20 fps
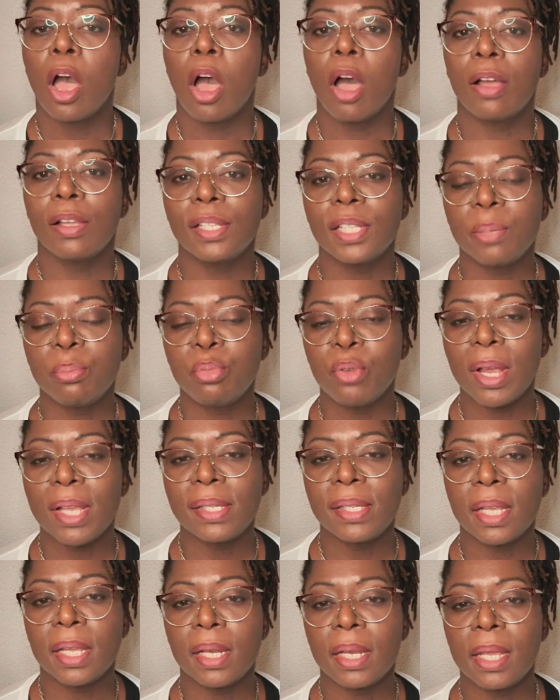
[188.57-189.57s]

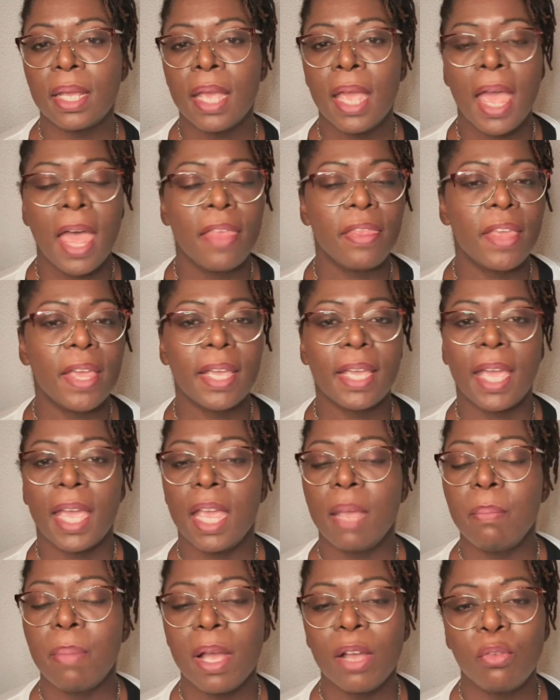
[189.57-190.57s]
Unsurprisingly, they
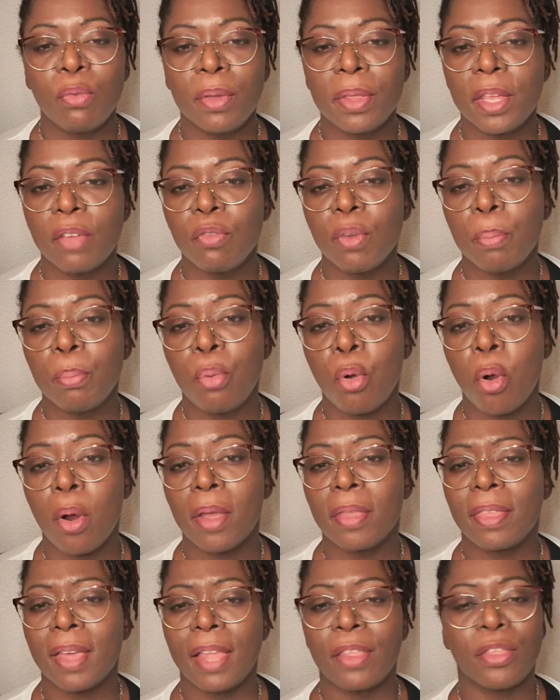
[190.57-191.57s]
came back with a
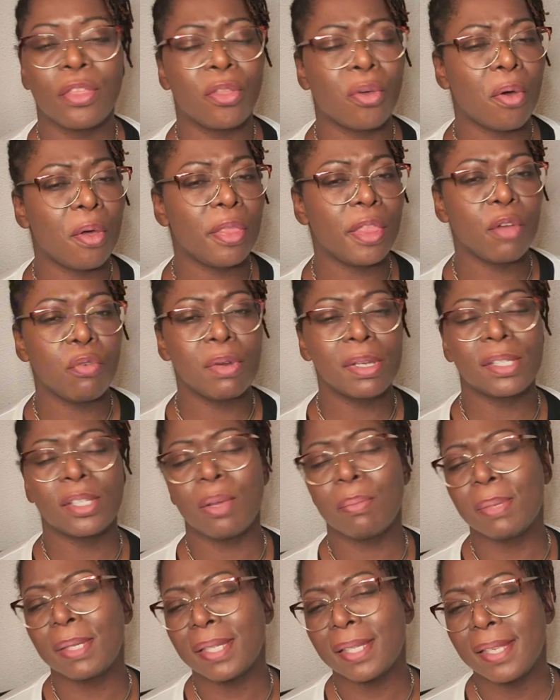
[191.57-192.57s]
report that though there were
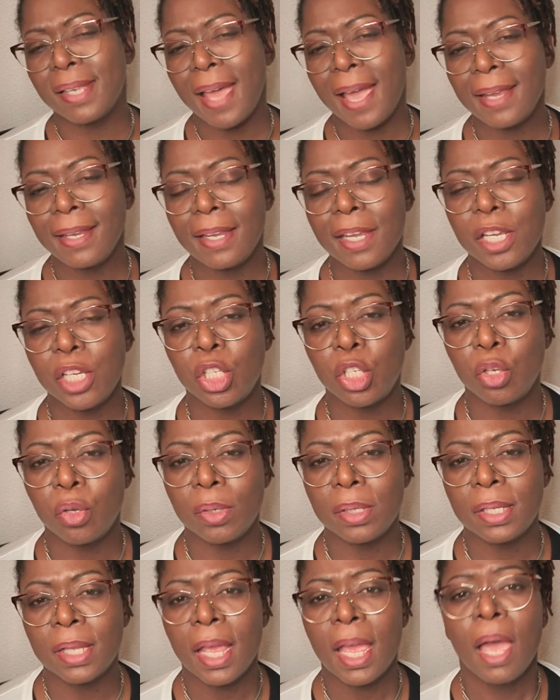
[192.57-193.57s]
some slight
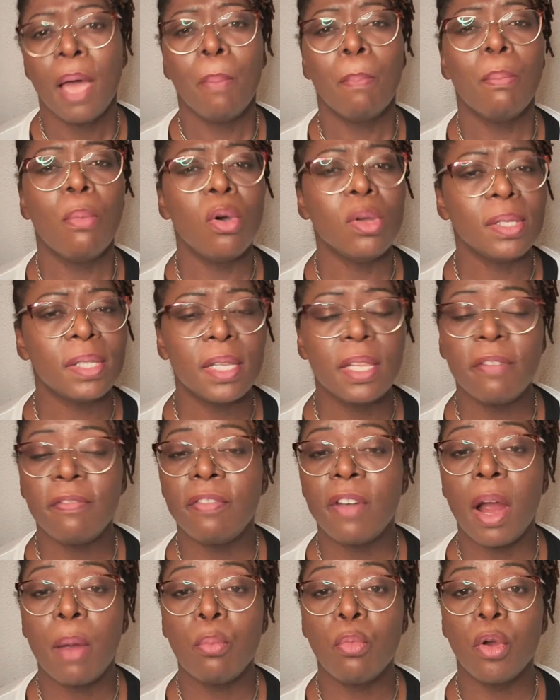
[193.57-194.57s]
issues, most of the
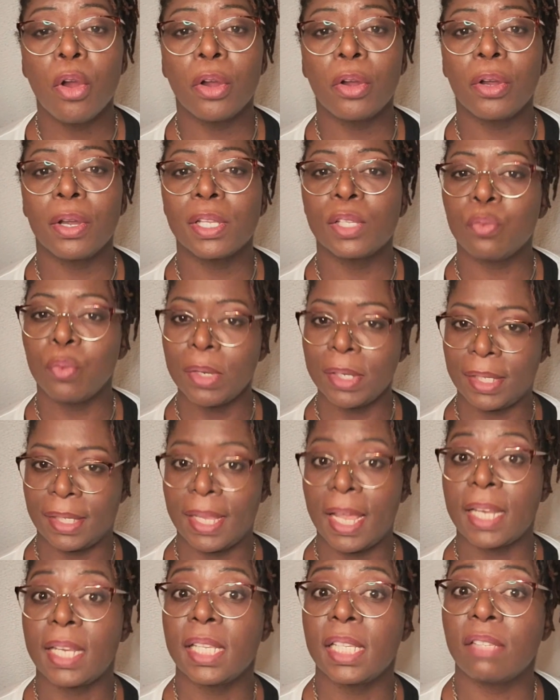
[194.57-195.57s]
farm workers were
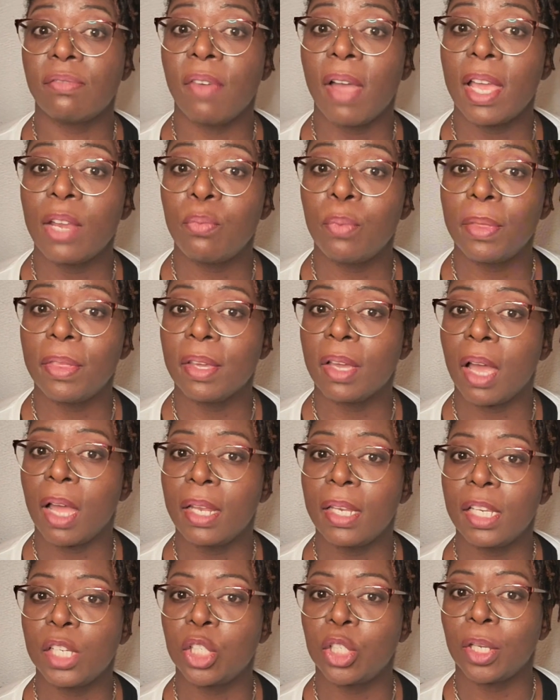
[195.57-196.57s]
satisfied with the
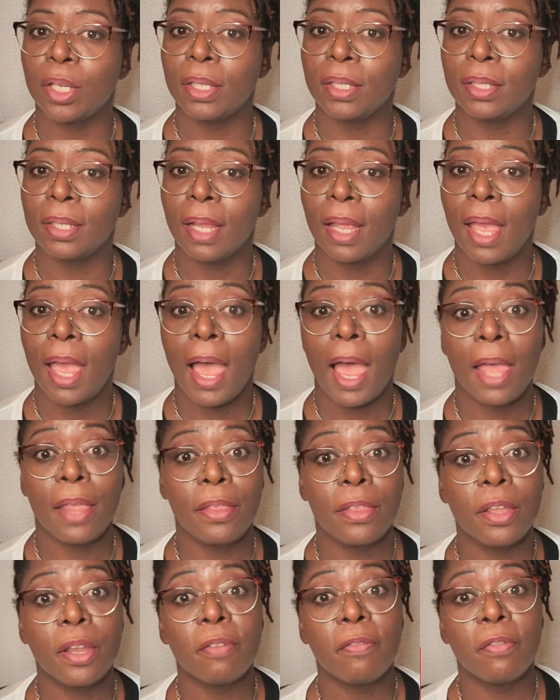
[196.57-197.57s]
conditions,
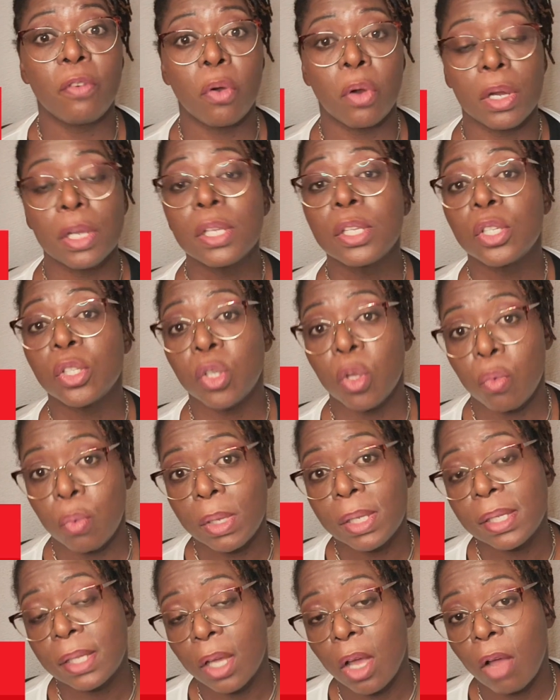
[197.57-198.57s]
and therefore so
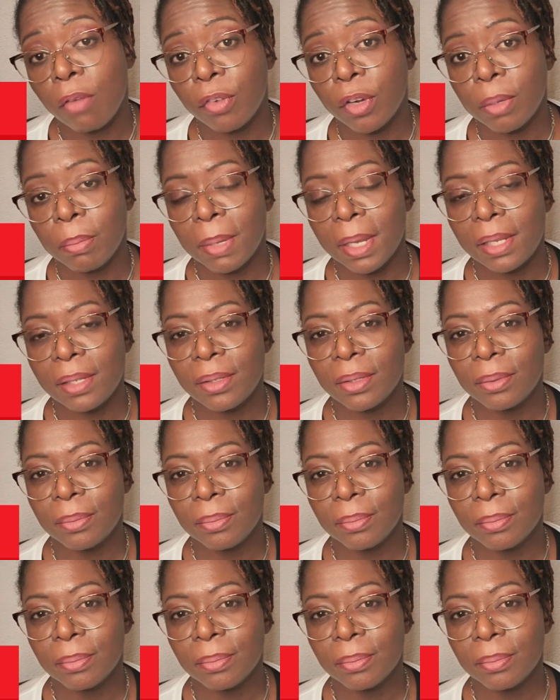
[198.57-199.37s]
was the government.